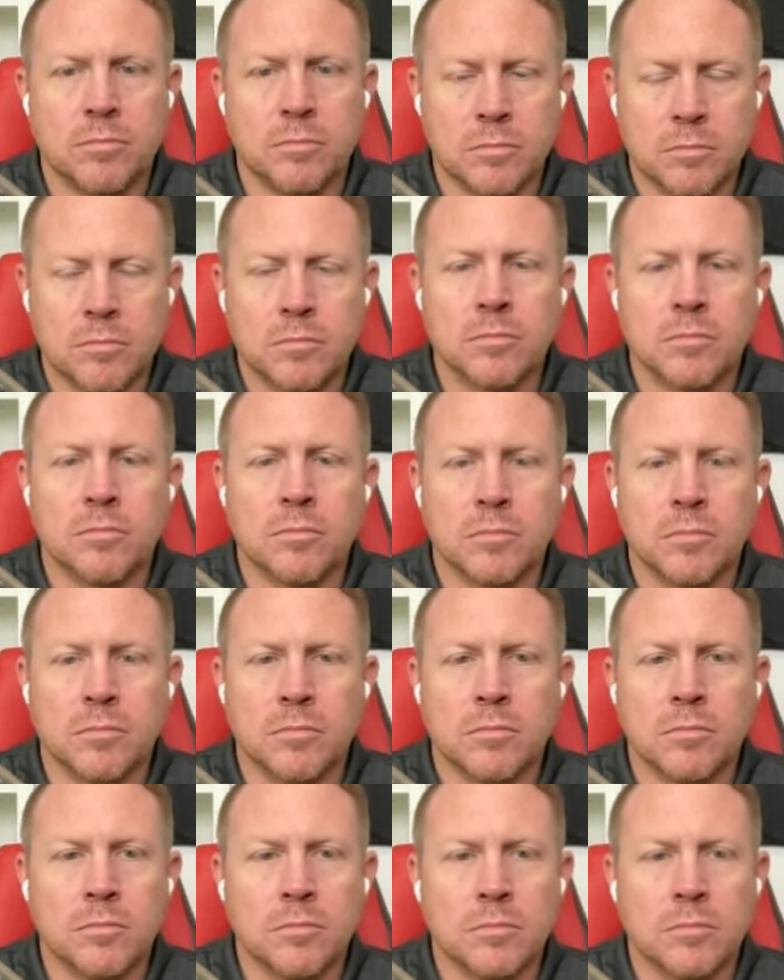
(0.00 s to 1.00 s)

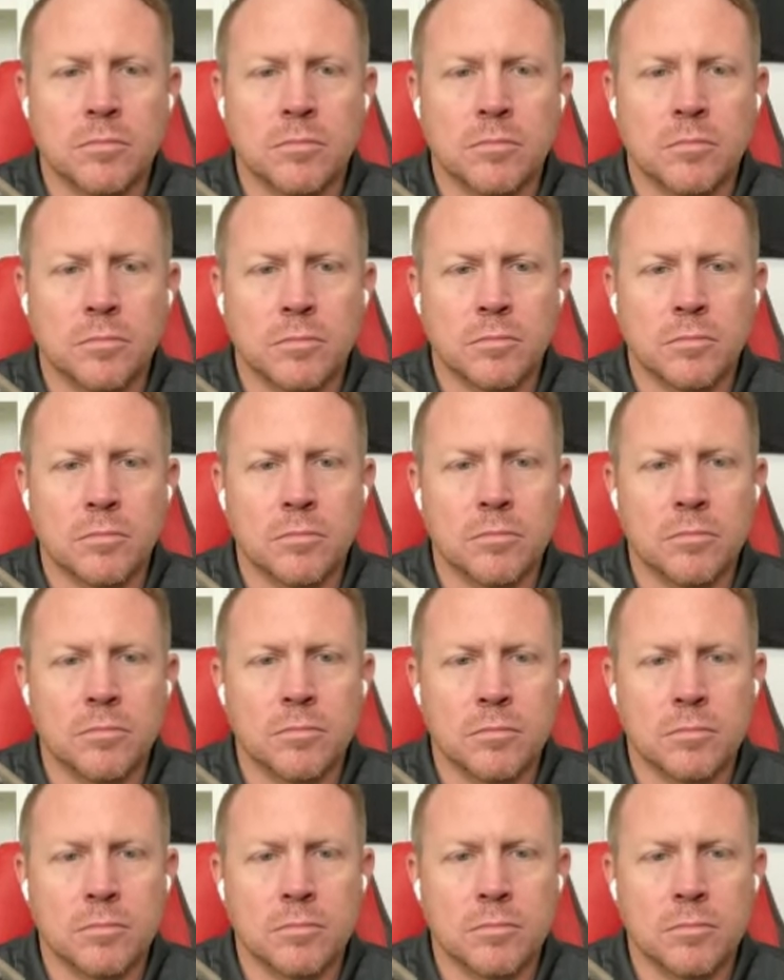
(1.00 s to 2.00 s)

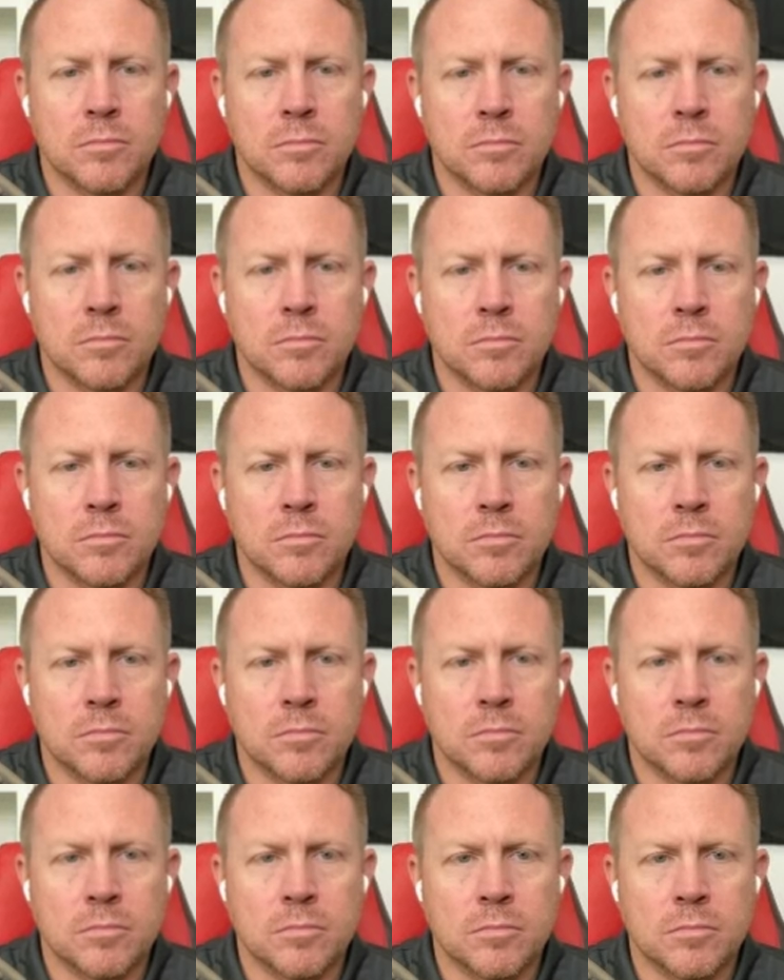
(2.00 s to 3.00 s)

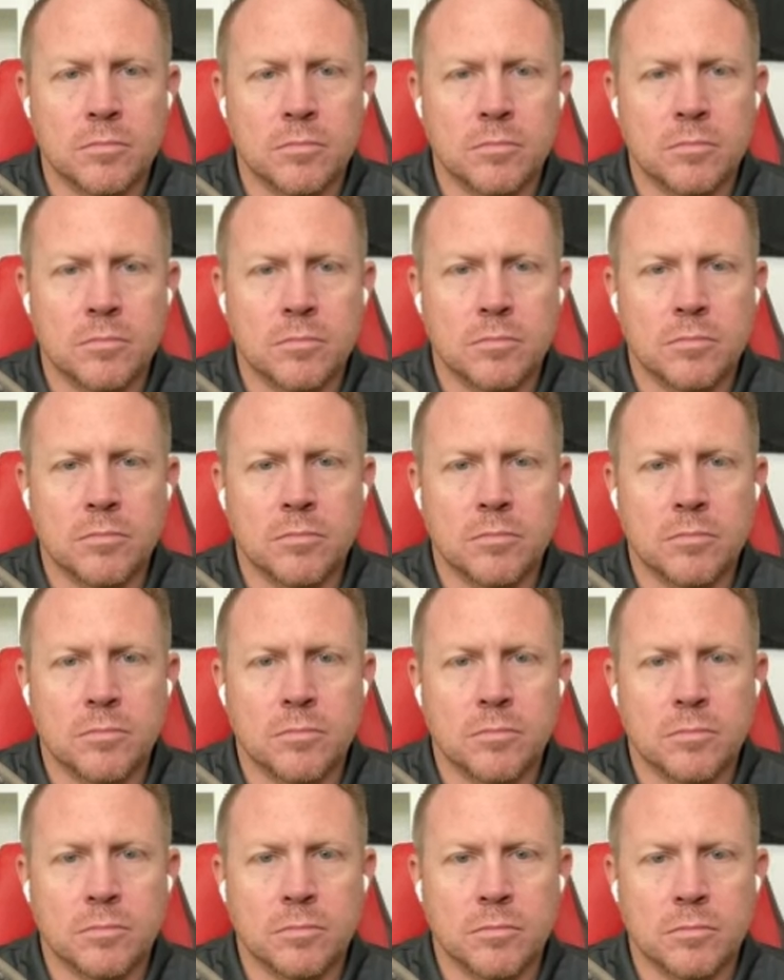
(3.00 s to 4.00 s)

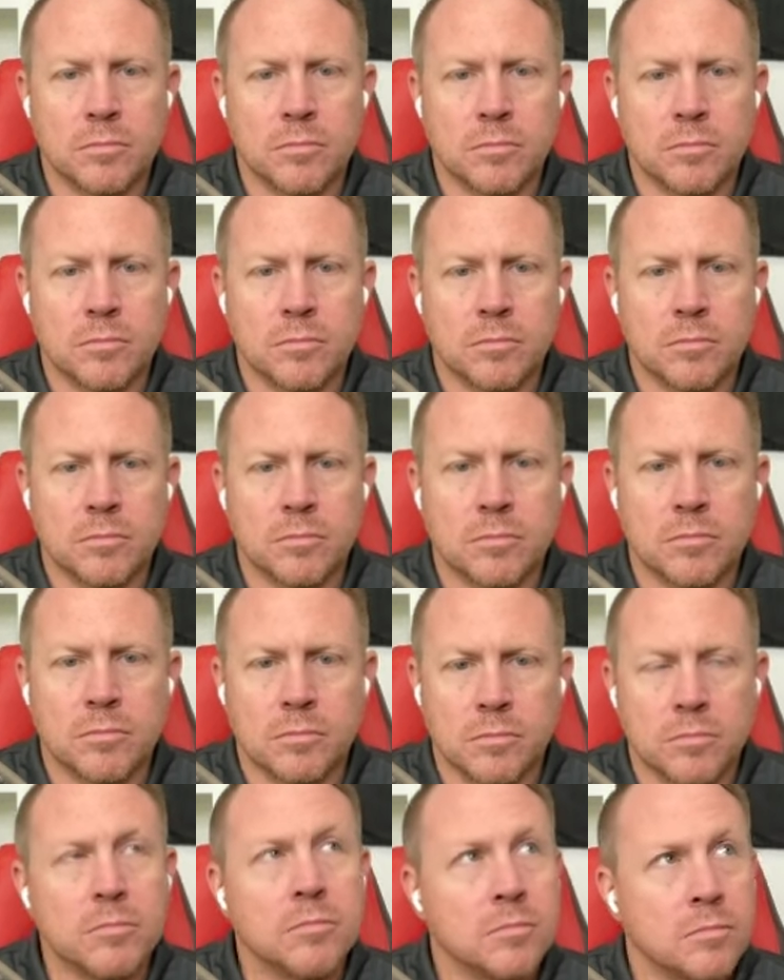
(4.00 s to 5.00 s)

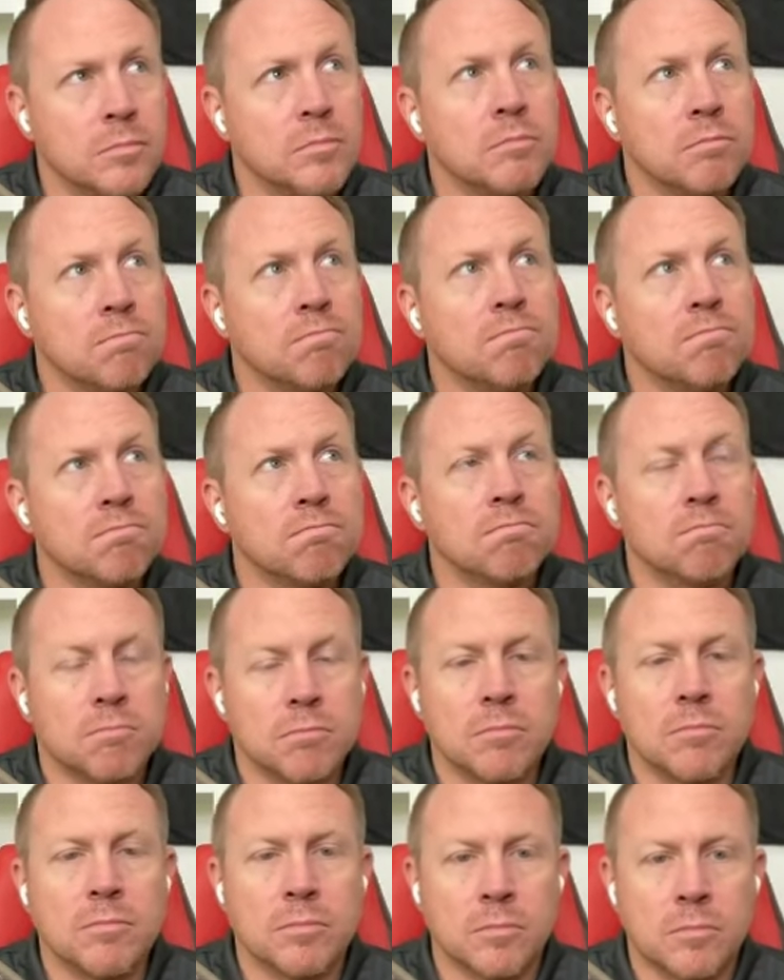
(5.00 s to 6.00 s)

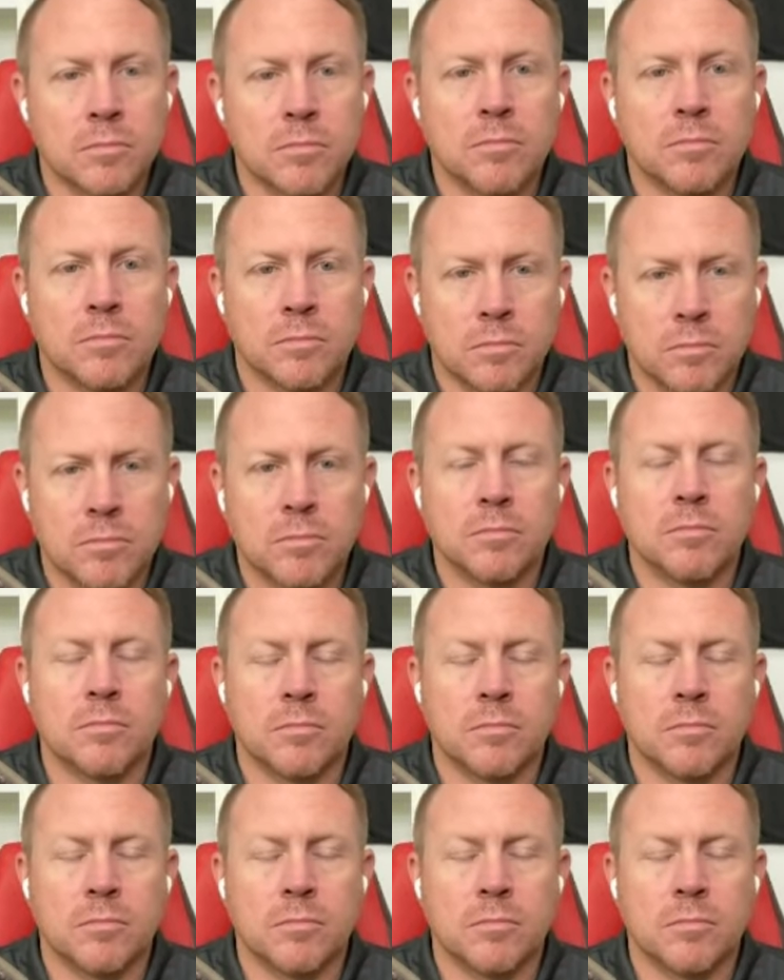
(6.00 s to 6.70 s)
(silent)